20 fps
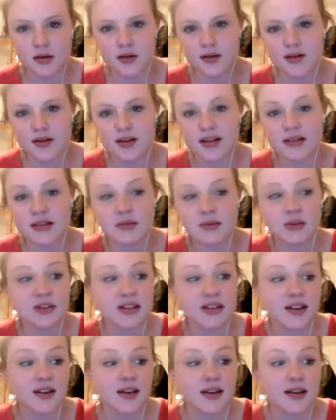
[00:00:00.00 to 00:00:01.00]
It's most
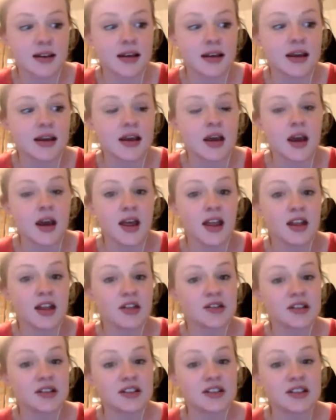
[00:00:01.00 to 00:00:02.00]
likely that
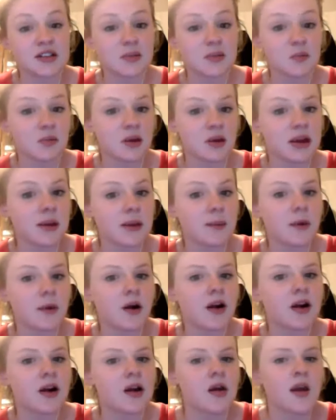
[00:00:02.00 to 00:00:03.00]
you guys are going to break
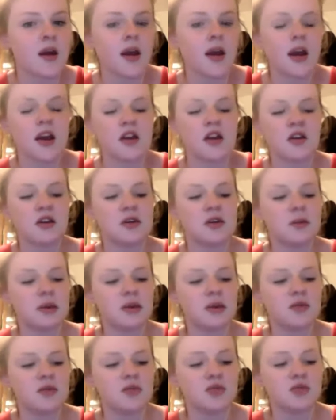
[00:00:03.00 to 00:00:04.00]
apart and you're going to be
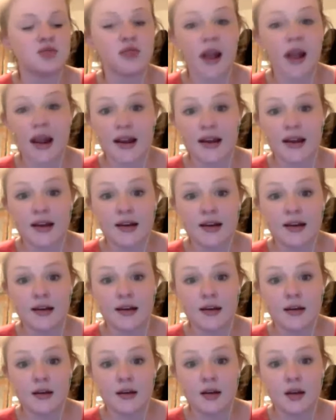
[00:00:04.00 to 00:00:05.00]
a wreck.
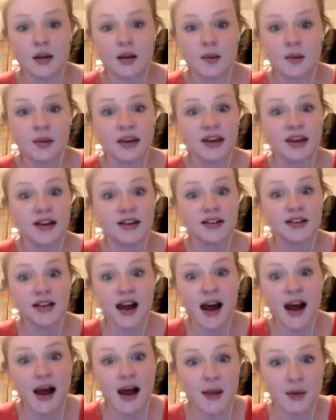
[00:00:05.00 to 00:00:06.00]
Because
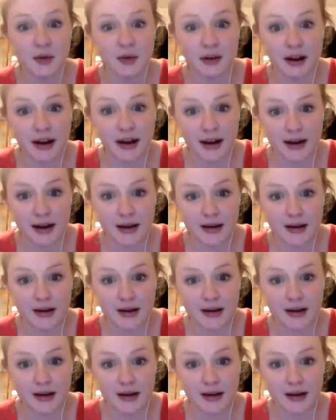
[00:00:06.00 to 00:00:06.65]
I'm a wreck.